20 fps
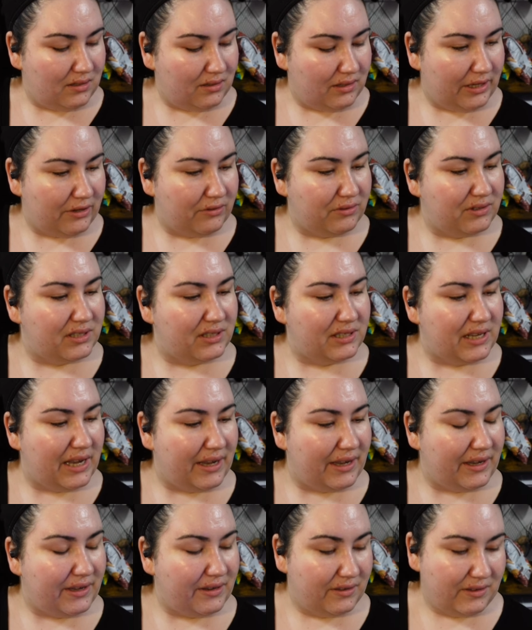They don't
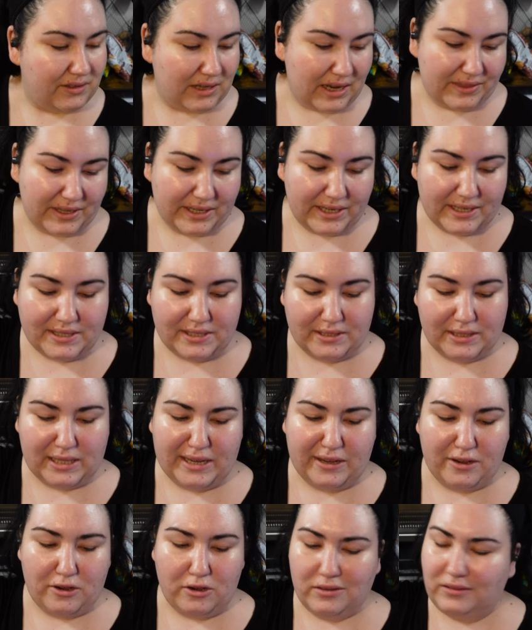say. I think it's
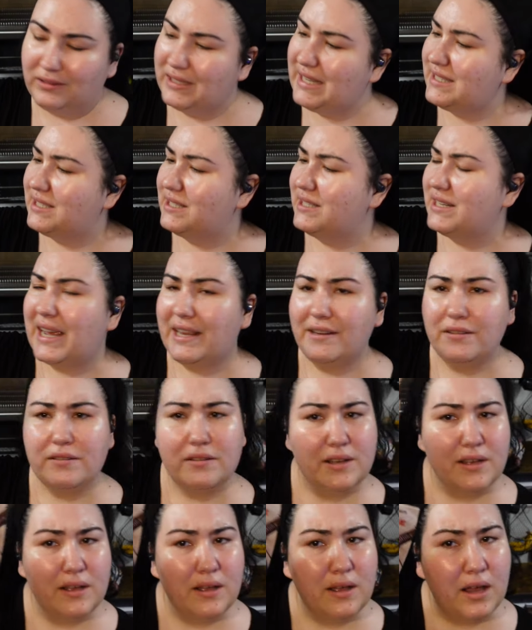like less than 10,
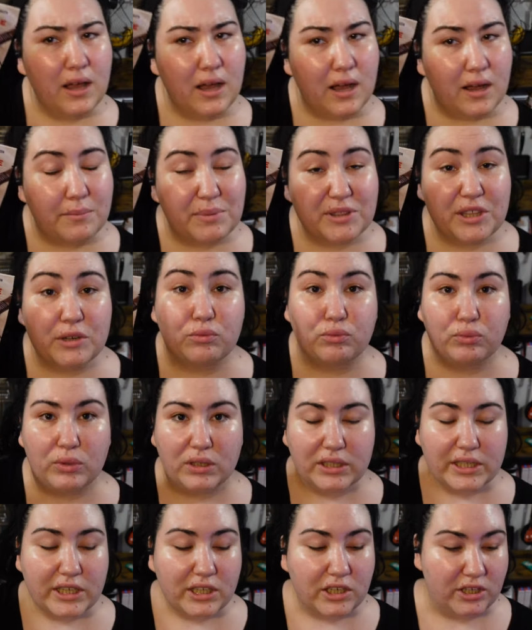but they're
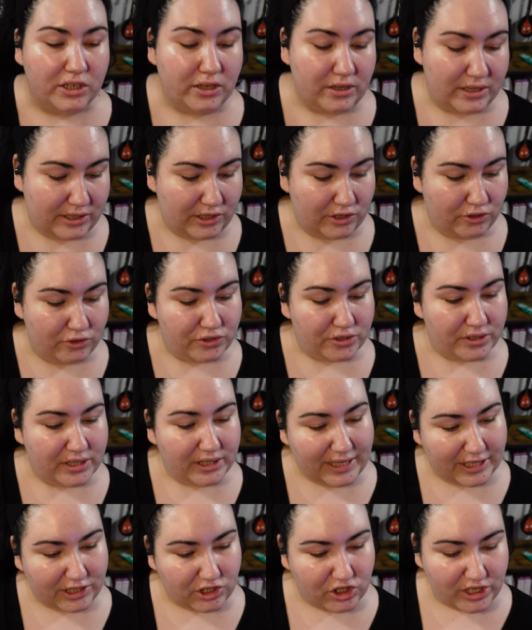really good. And usually
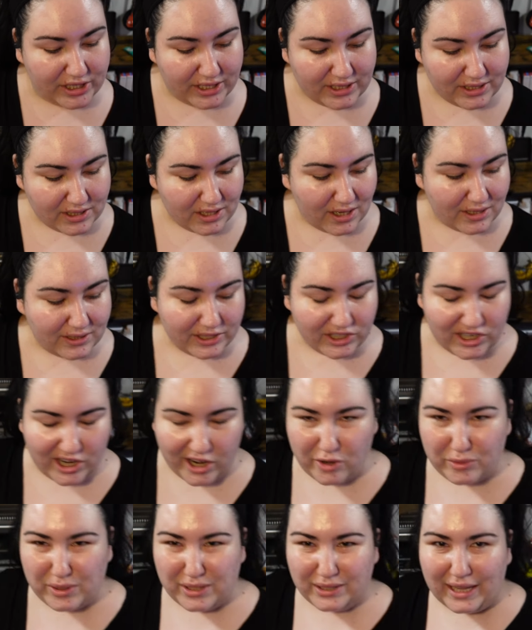like chicken sausage, I
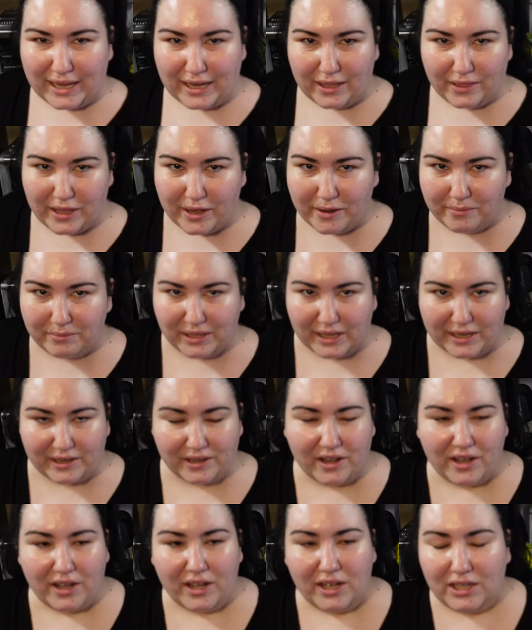only like them like
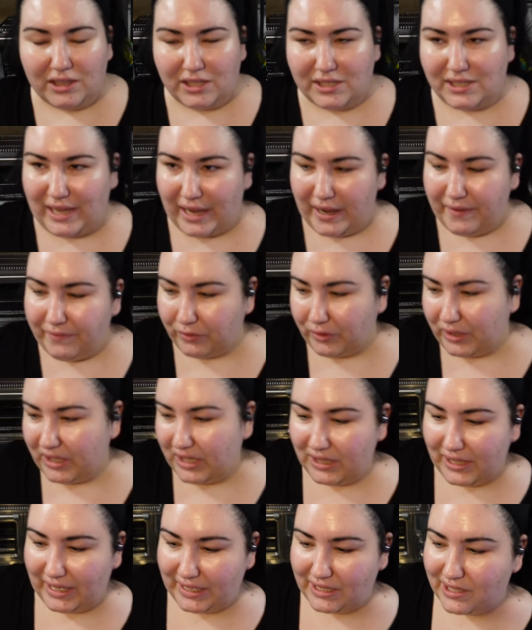the
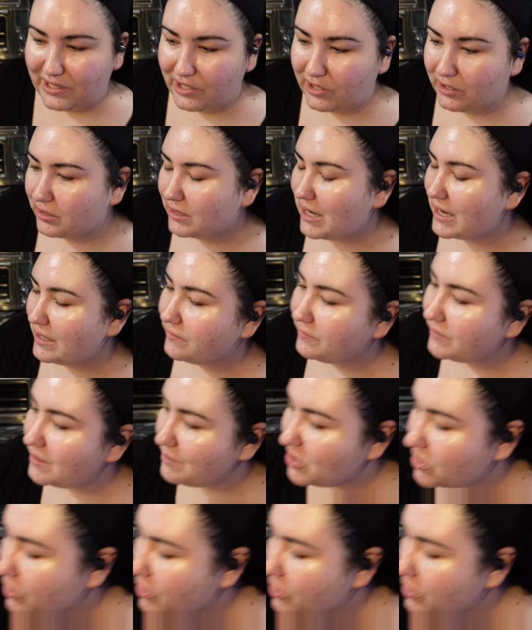savory, like dinner kind of, let me